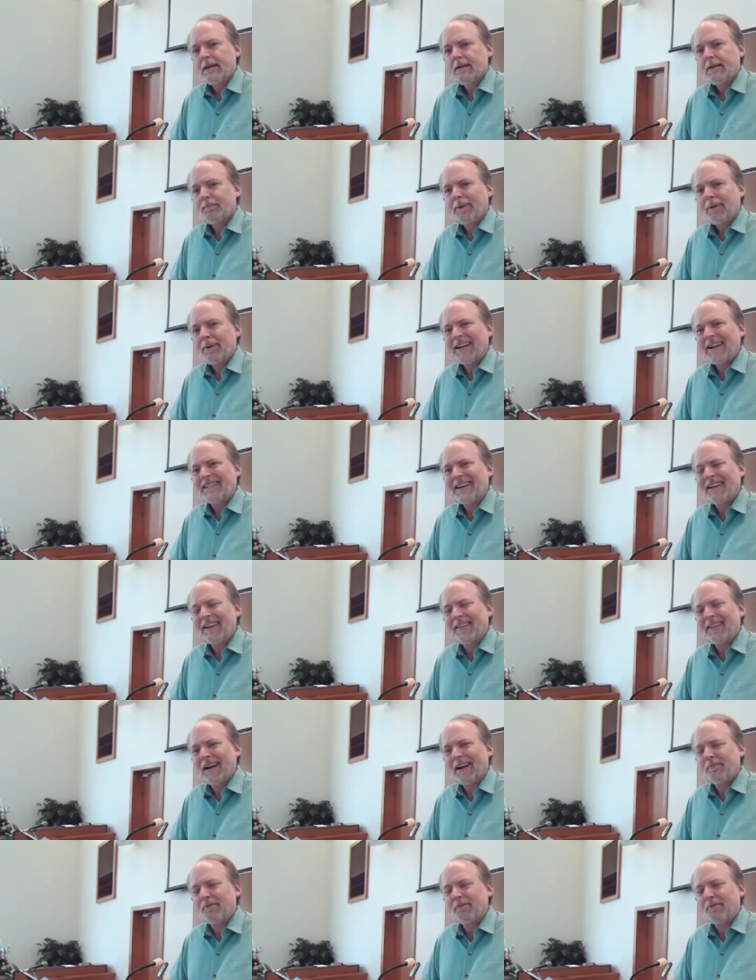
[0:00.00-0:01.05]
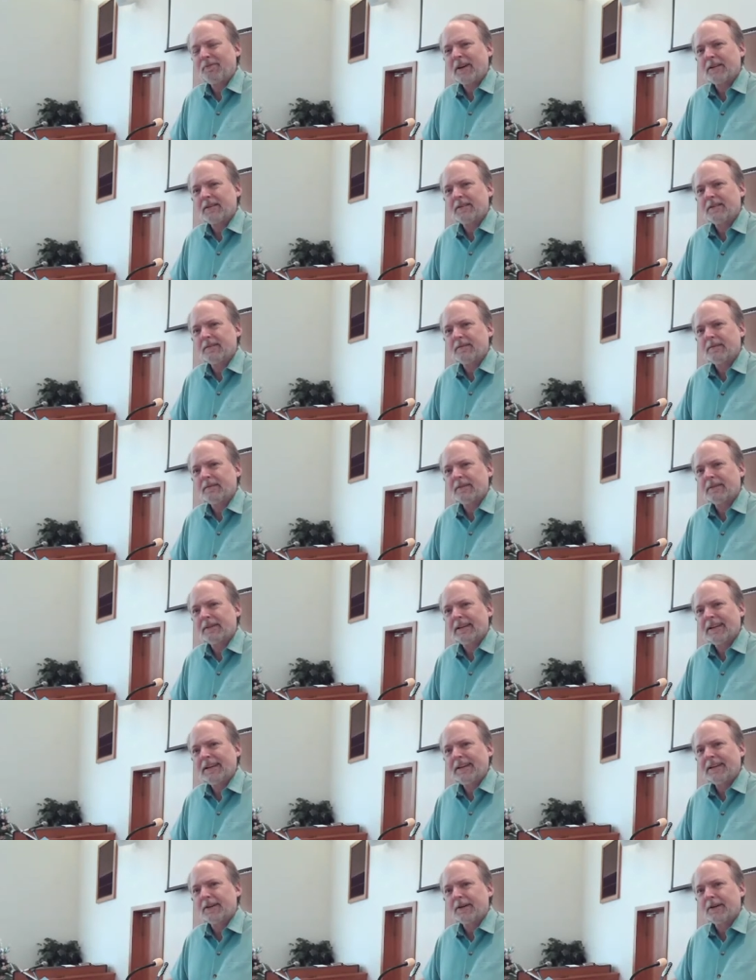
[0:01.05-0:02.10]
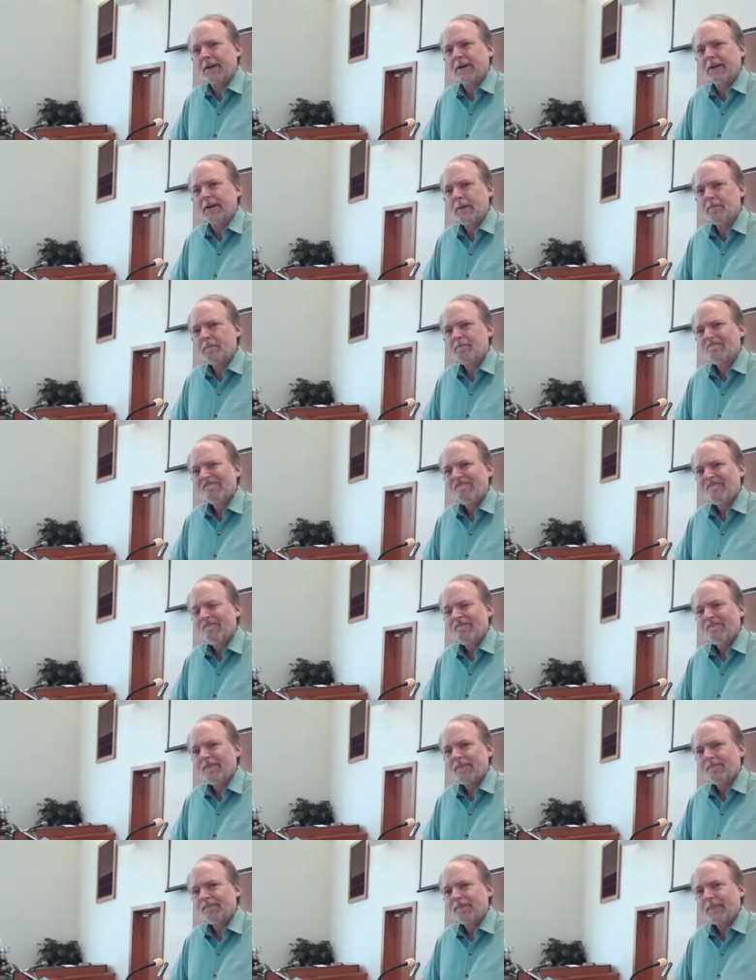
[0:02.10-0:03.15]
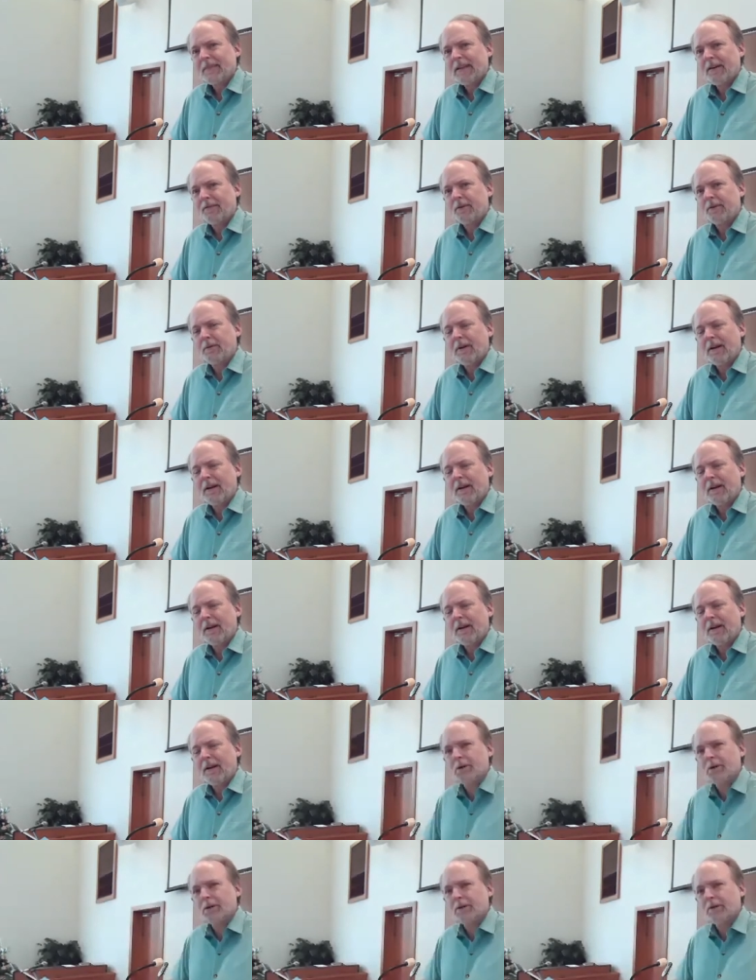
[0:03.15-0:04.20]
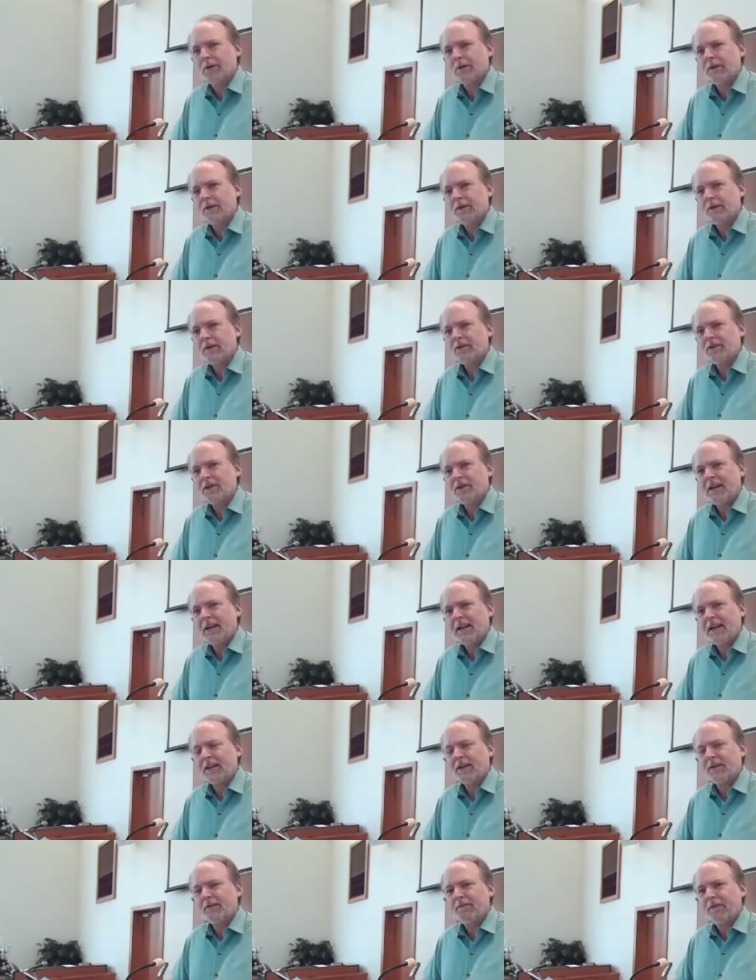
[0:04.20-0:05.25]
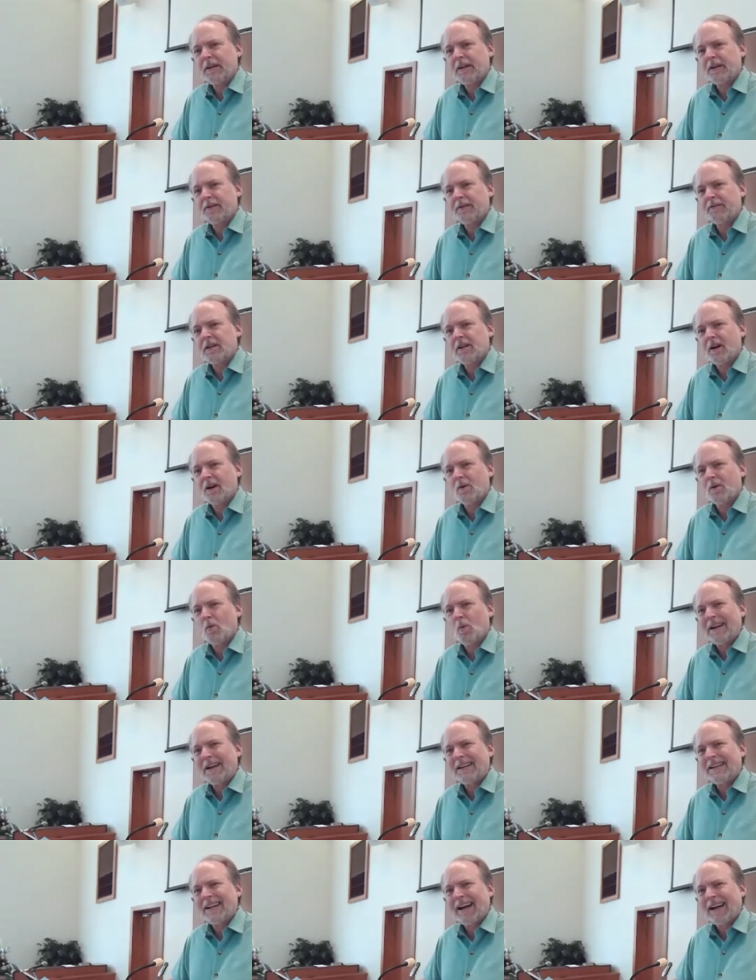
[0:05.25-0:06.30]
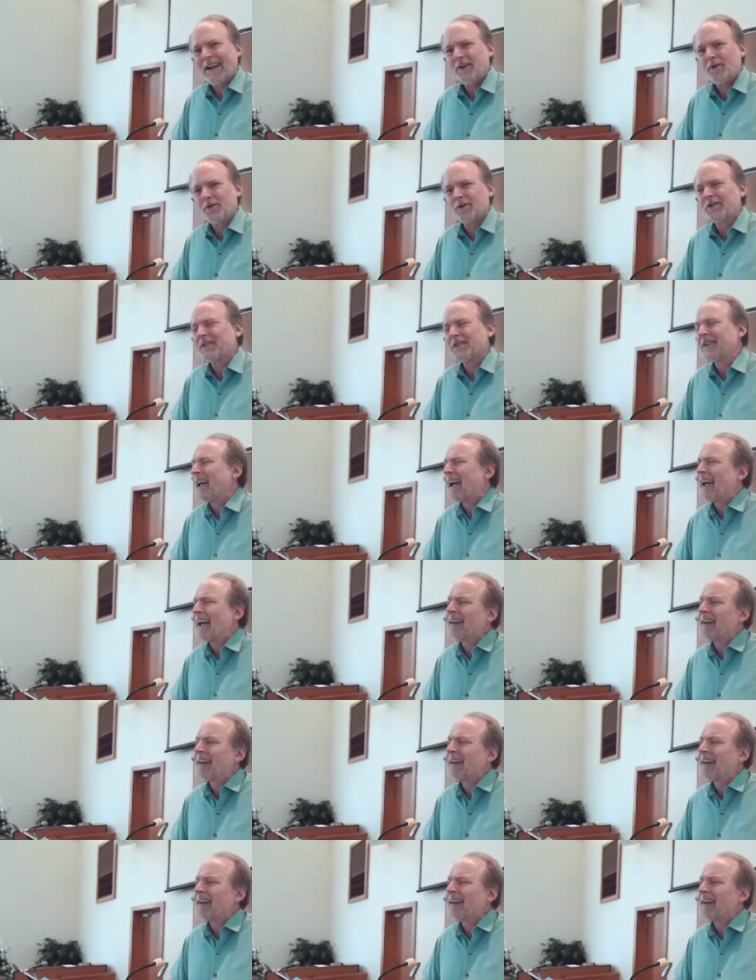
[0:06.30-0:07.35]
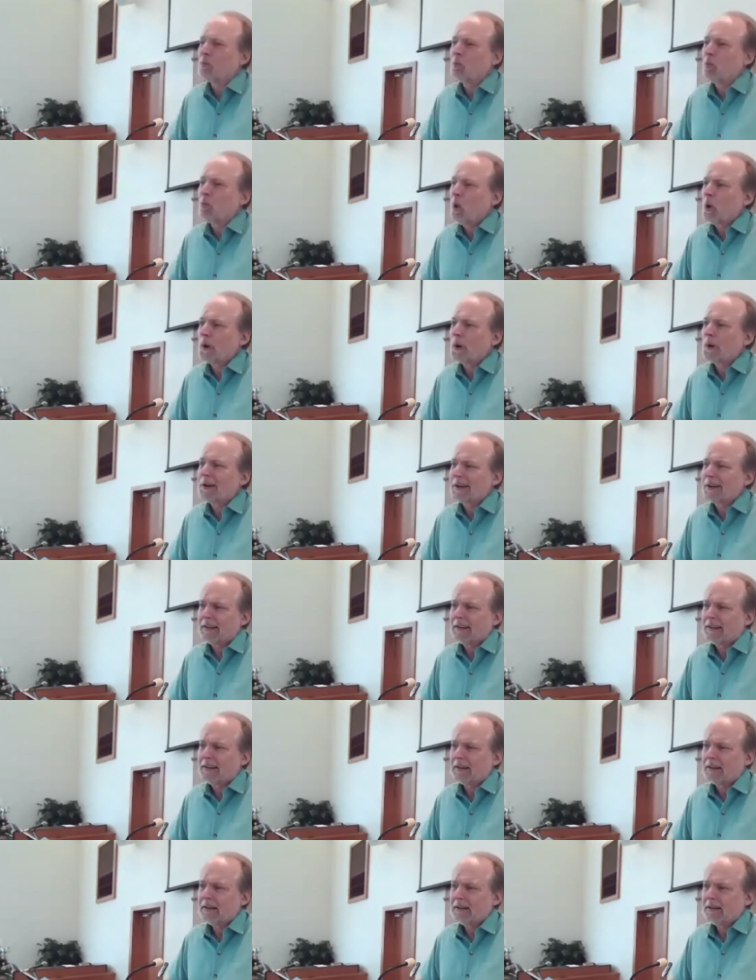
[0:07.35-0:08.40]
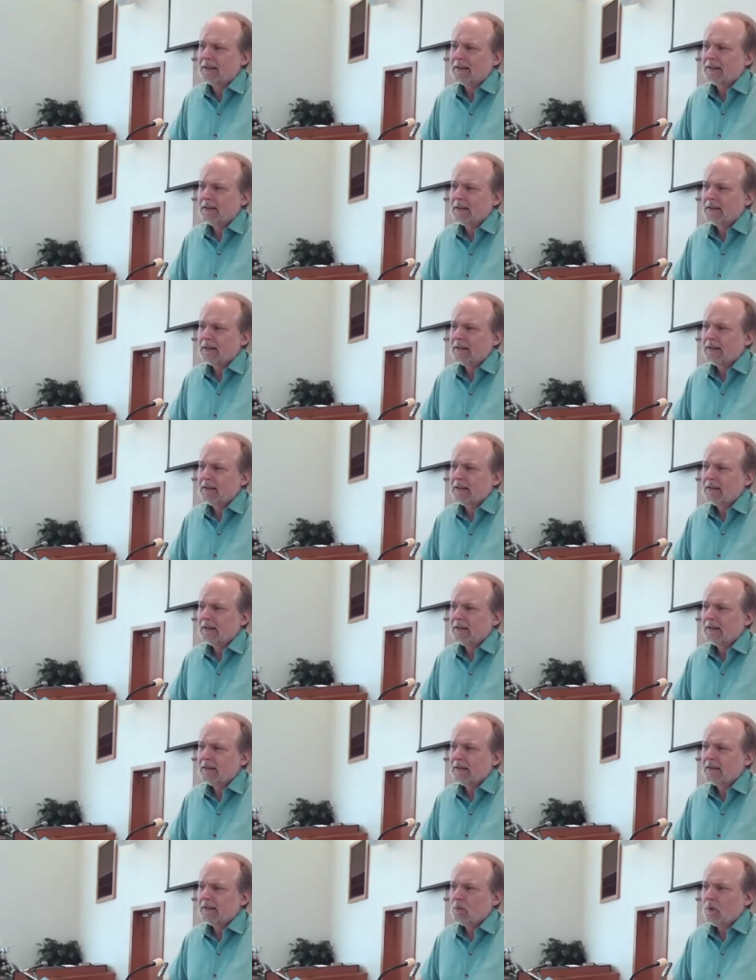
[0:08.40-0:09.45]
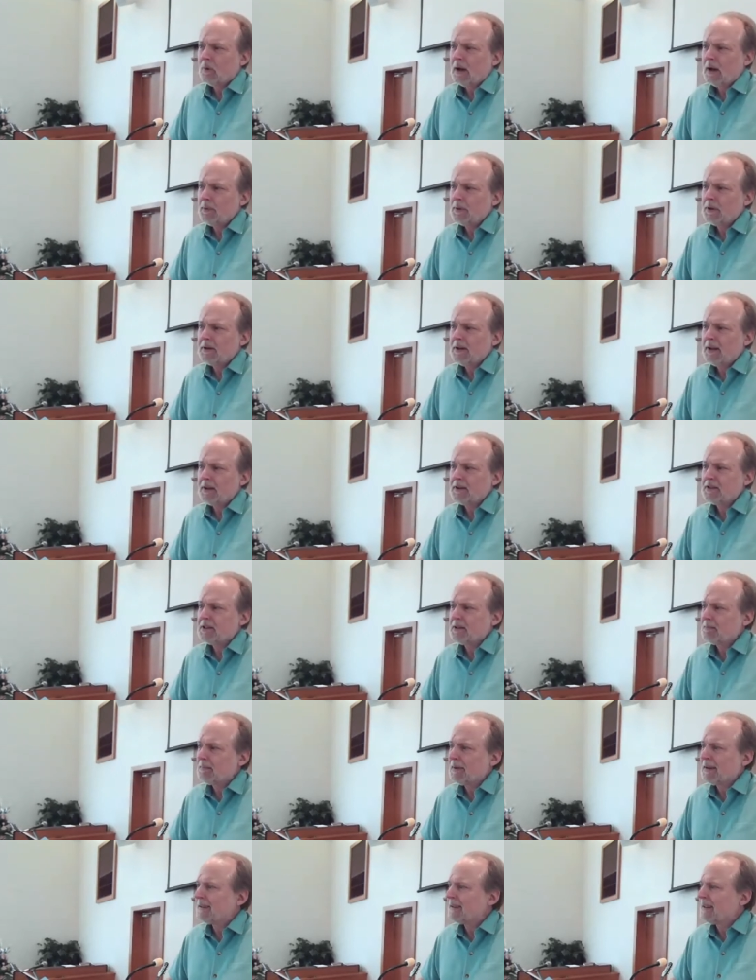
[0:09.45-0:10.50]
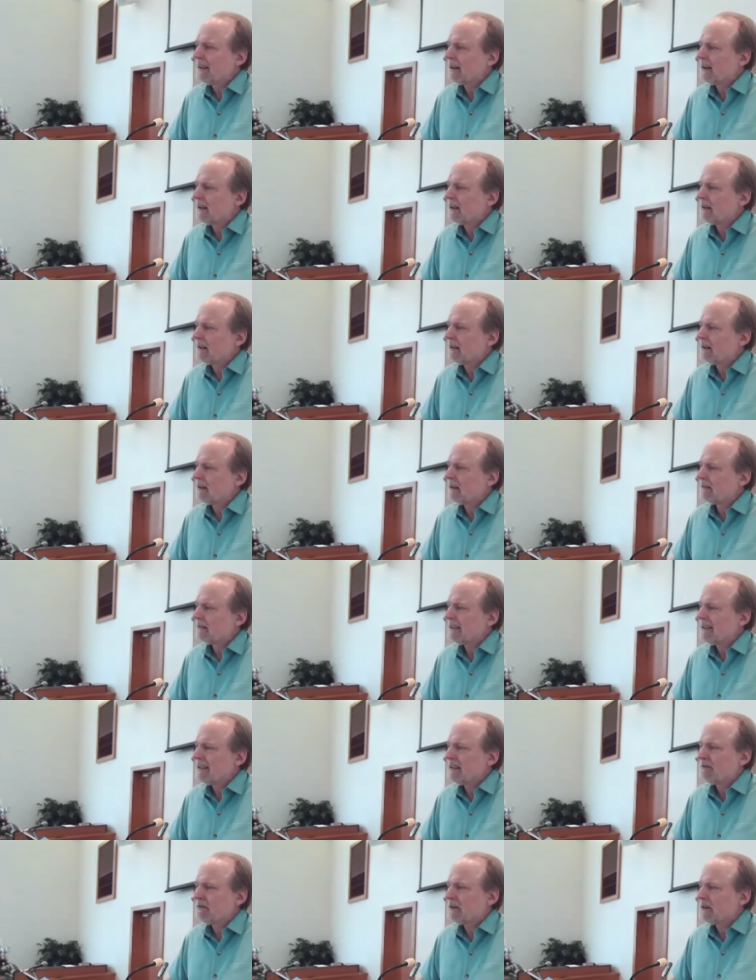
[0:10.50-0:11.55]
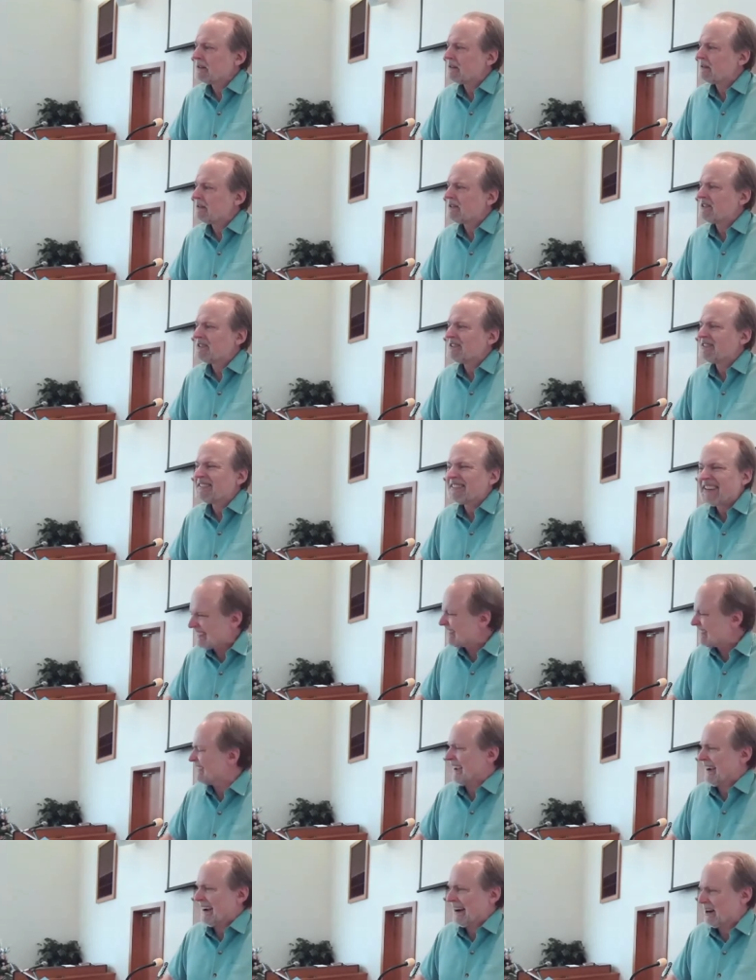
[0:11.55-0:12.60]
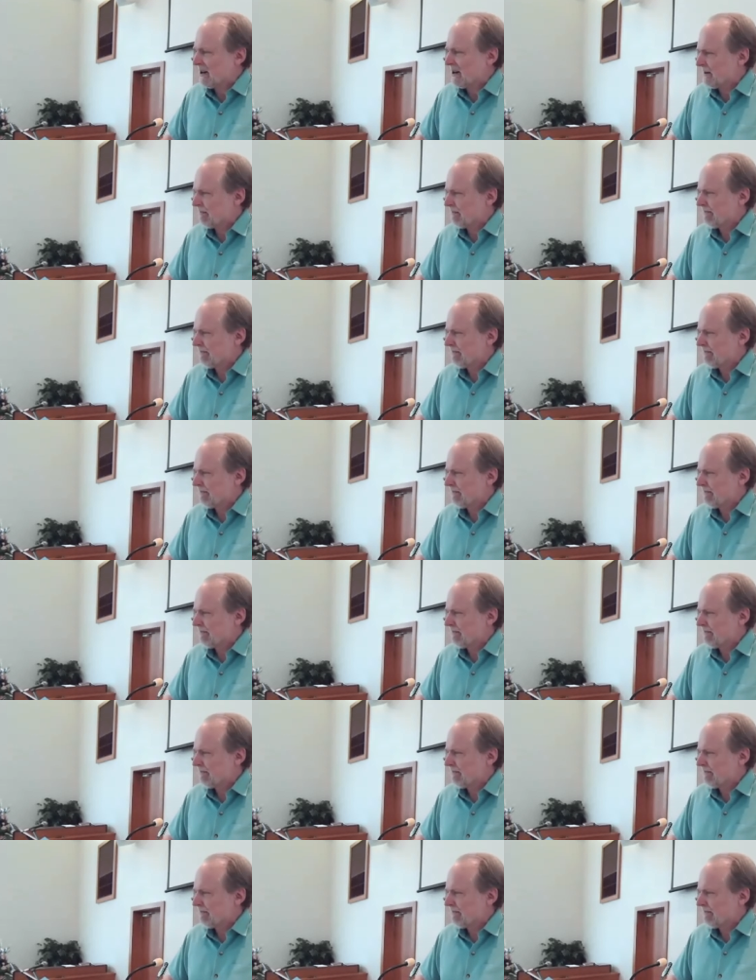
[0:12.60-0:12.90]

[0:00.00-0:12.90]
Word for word: Black South African leader of the revolution sitting at the feet of a young white guy whose dad is the warden. Why would Nelson Mandela even sit there?